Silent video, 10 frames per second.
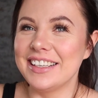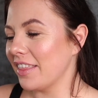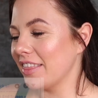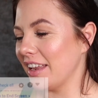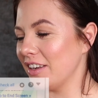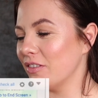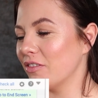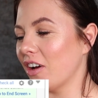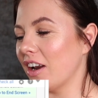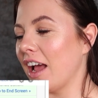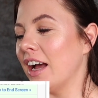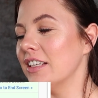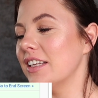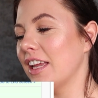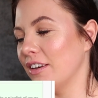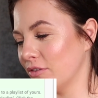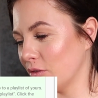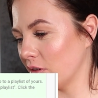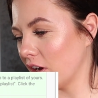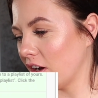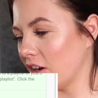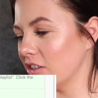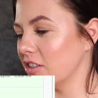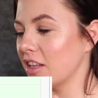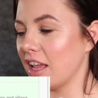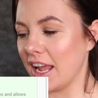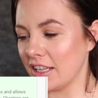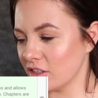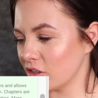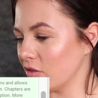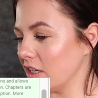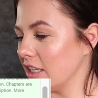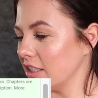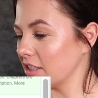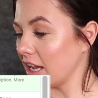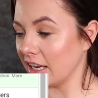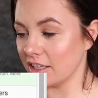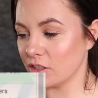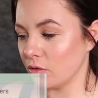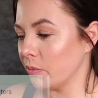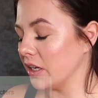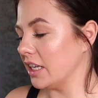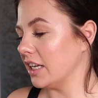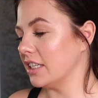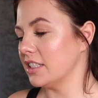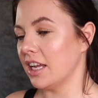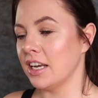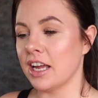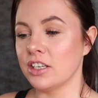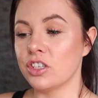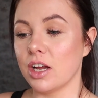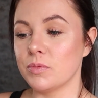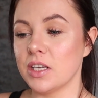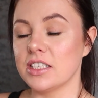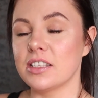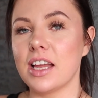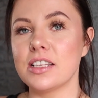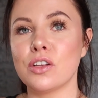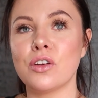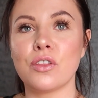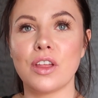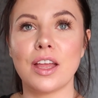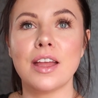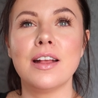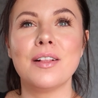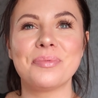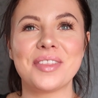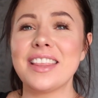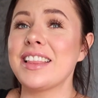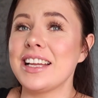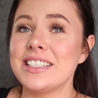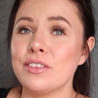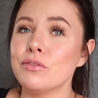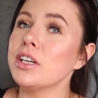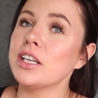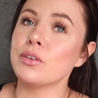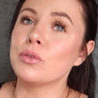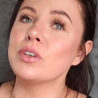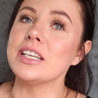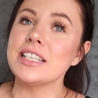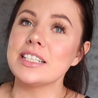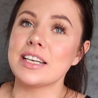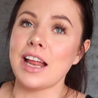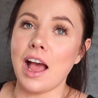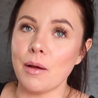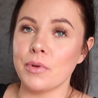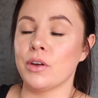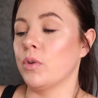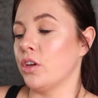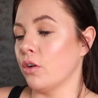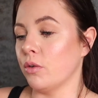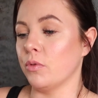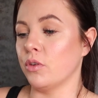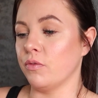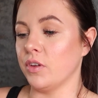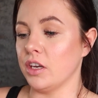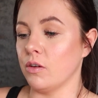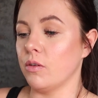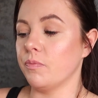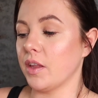Then you've got to add info cards, end screens, add it to a playlist, and add chapters. That is another thing that I didn't really know needed to happen when you upload a video.